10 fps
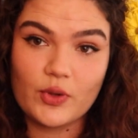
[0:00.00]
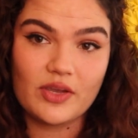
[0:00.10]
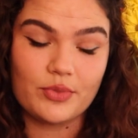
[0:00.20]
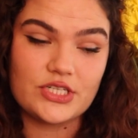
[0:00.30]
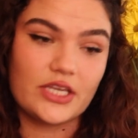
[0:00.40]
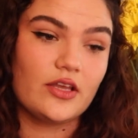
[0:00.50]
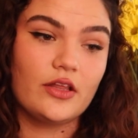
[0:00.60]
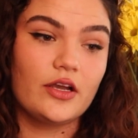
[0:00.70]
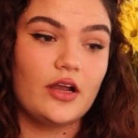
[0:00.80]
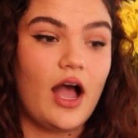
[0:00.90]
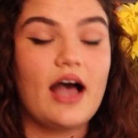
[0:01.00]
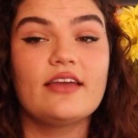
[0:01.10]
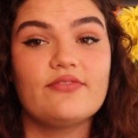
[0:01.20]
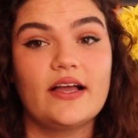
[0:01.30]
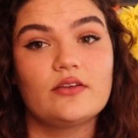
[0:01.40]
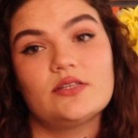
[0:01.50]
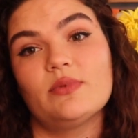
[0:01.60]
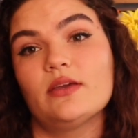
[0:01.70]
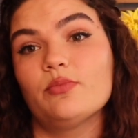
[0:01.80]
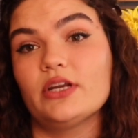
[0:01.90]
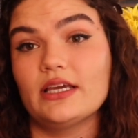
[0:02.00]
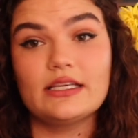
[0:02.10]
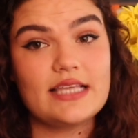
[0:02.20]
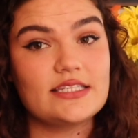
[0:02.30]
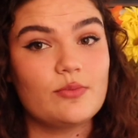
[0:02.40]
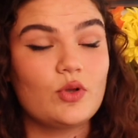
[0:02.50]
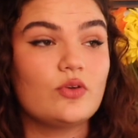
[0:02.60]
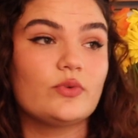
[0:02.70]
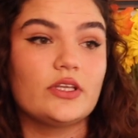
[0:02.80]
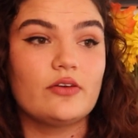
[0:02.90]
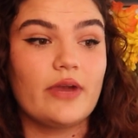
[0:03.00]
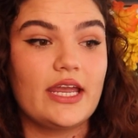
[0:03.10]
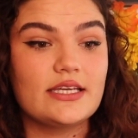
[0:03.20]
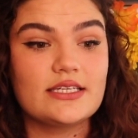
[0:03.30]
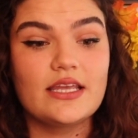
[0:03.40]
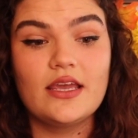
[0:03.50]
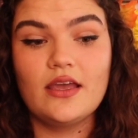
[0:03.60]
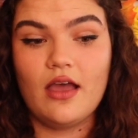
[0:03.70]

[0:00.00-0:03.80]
book in particular I found to be pretty accessible, really great.